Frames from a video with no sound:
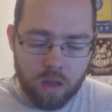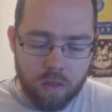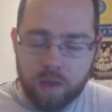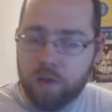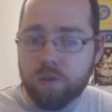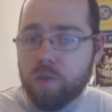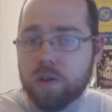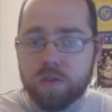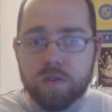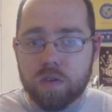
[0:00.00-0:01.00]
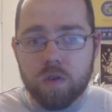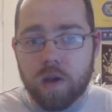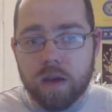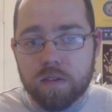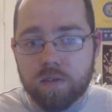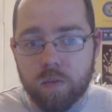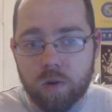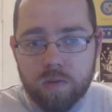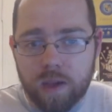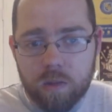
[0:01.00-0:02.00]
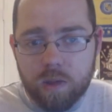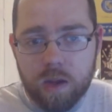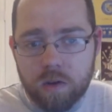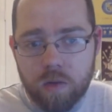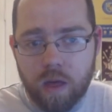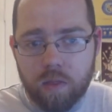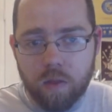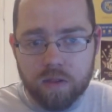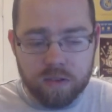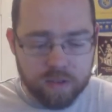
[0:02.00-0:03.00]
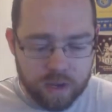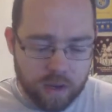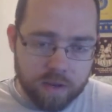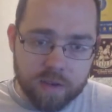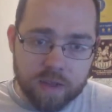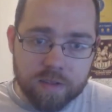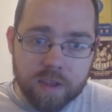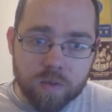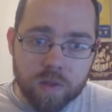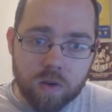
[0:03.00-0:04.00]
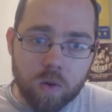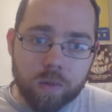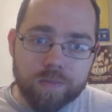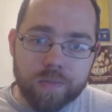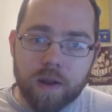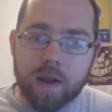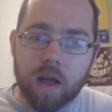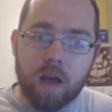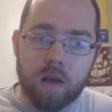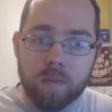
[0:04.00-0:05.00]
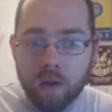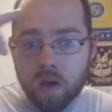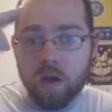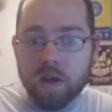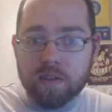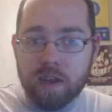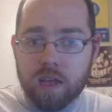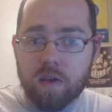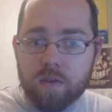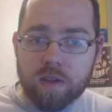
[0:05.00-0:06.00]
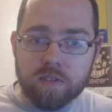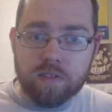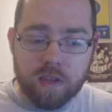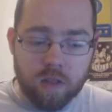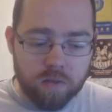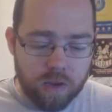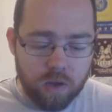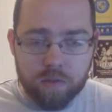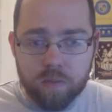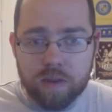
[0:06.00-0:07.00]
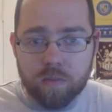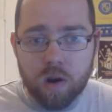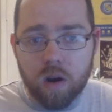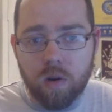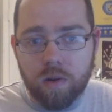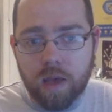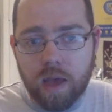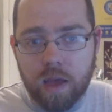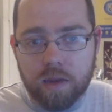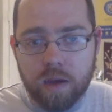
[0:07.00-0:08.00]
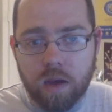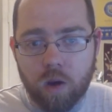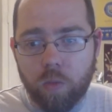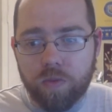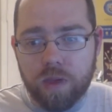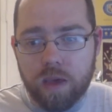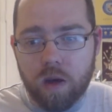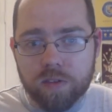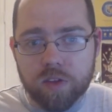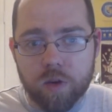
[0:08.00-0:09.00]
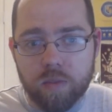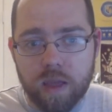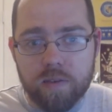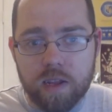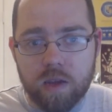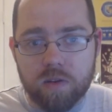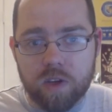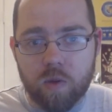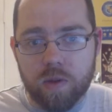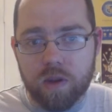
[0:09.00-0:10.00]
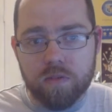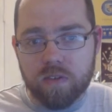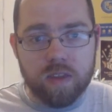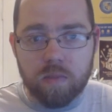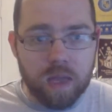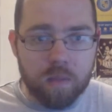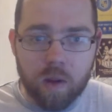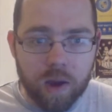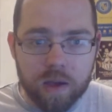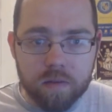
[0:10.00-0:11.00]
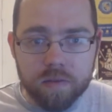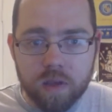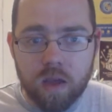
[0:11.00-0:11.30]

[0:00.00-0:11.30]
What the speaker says: And thank you so much to you guys for motivating me to do that through this design contest. That's really cool. All right, signing off. You guys will see another video from me tomorrow, and hopefully also a play video to go with it of just like me and my wife